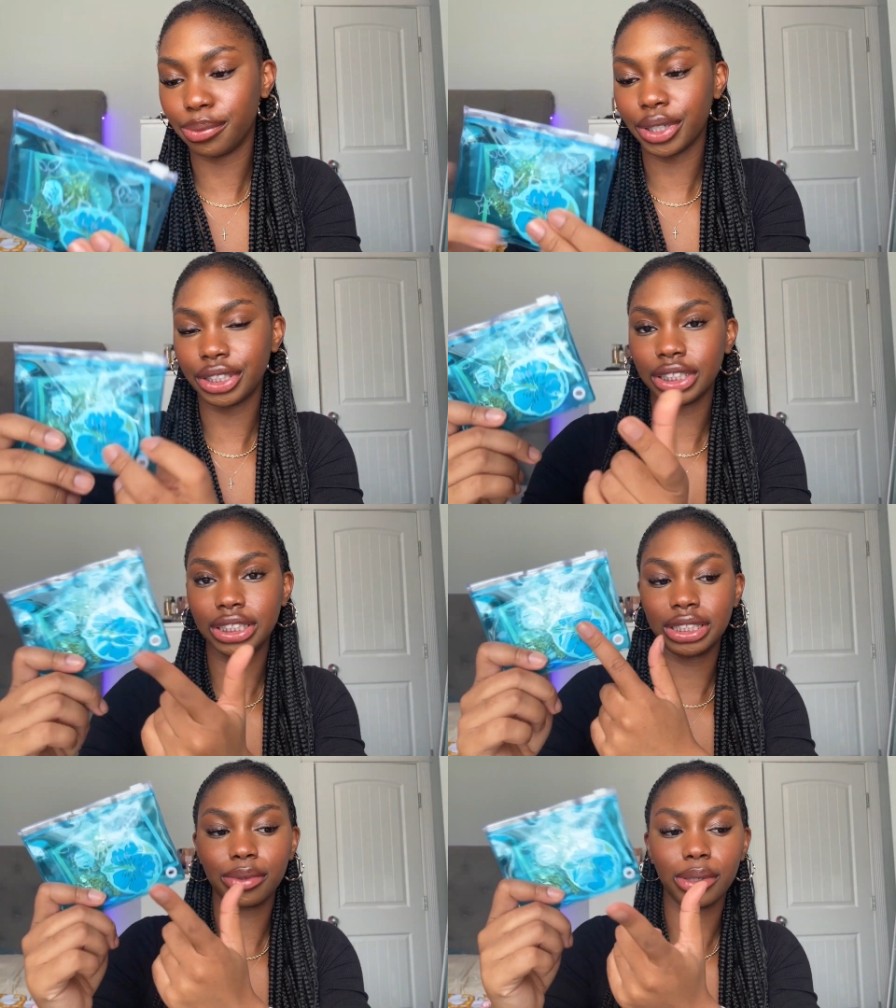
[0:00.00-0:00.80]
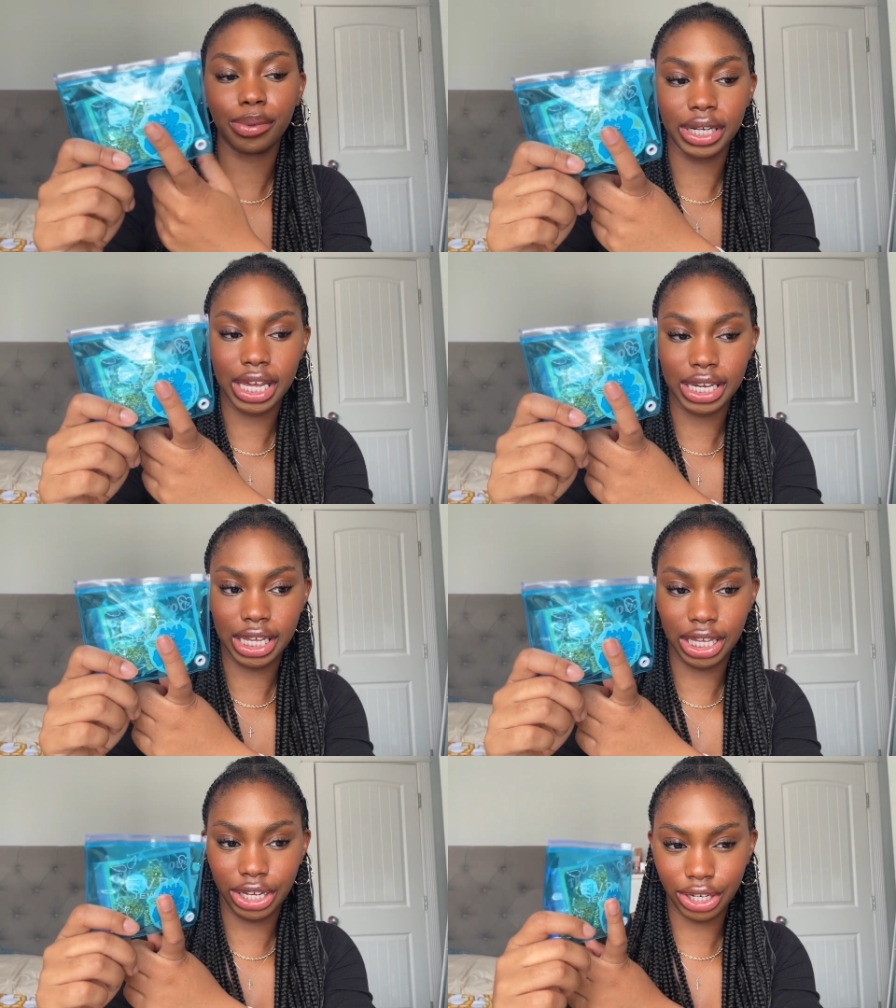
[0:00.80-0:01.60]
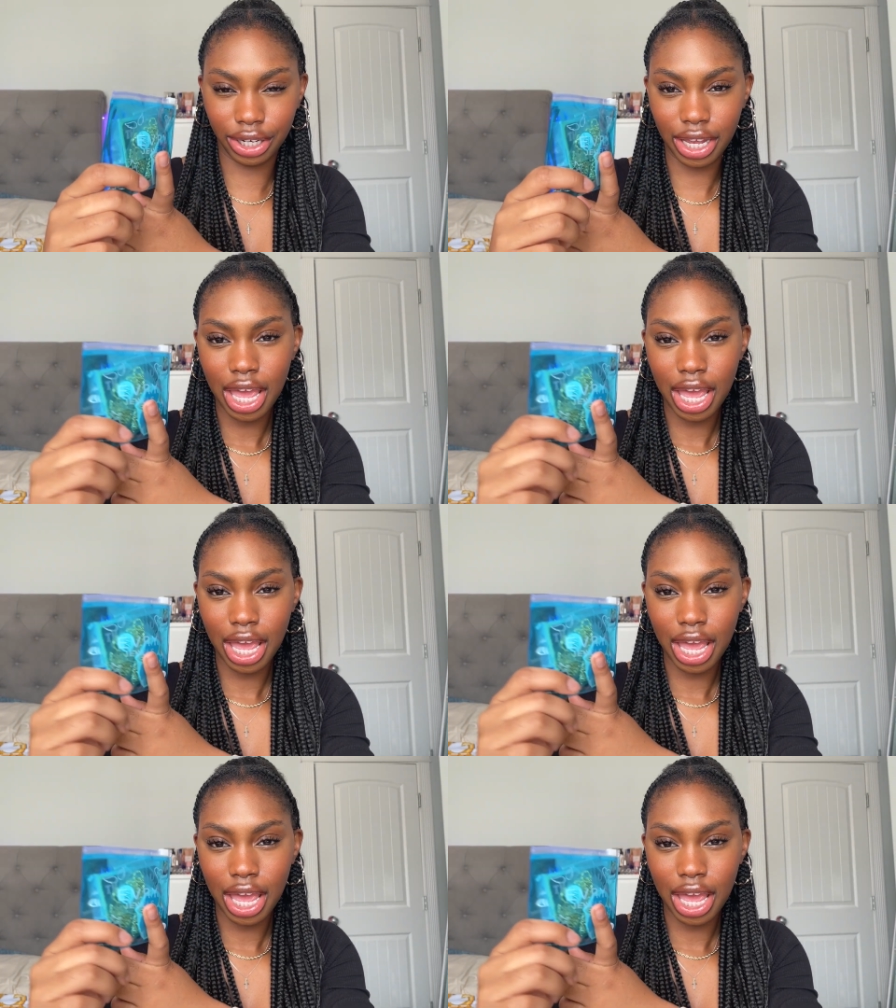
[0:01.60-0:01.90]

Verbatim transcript: purchases i'm gonna put it in here